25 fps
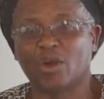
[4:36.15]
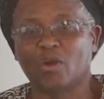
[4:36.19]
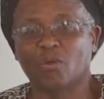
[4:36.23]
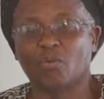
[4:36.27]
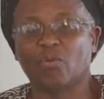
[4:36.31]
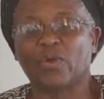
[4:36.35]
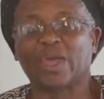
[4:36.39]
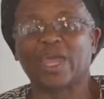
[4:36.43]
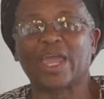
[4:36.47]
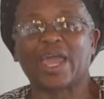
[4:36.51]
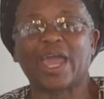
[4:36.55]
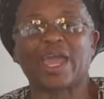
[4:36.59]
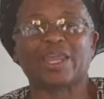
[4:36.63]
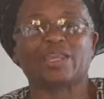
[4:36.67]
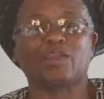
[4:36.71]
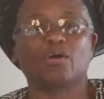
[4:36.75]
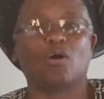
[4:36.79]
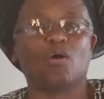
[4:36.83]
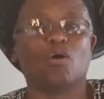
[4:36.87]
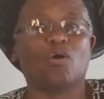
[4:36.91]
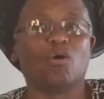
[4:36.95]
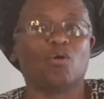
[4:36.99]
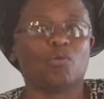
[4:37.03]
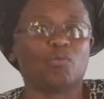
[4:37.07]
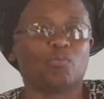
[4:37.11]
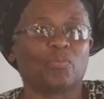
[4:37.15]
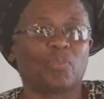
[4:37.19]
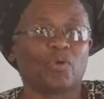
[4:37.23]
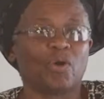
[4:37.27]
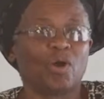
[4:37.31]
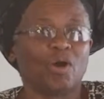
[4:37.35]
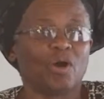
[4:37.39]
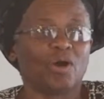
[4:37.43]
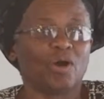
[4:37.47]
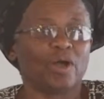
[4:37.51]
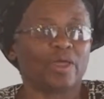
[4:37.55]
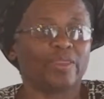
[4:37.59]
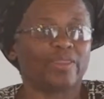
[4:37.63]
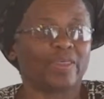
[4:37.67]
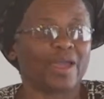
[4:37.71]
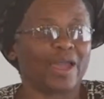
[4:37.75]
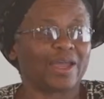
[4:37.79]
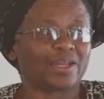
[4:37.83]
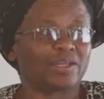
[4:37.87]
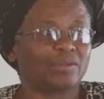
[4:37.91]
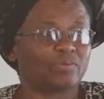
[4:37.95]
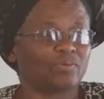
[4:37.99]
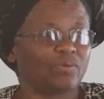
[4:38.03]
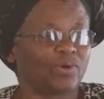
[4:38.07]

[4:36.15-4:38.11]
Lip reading: We had hope that